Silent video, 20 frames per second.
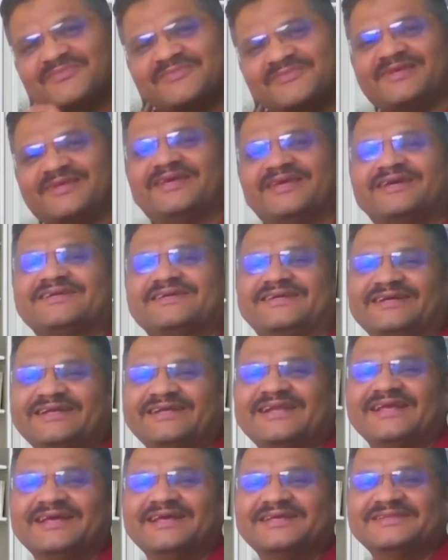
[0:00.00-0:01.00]
Yeah, yeah.
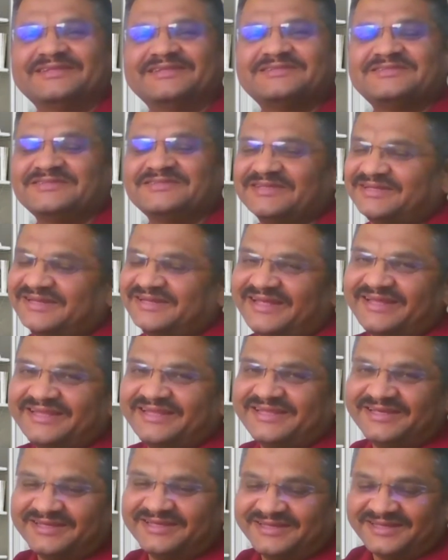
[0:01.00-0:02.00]
This is a
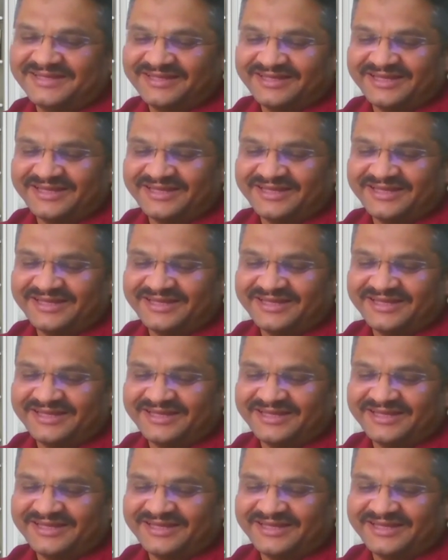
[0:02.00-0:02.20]
really,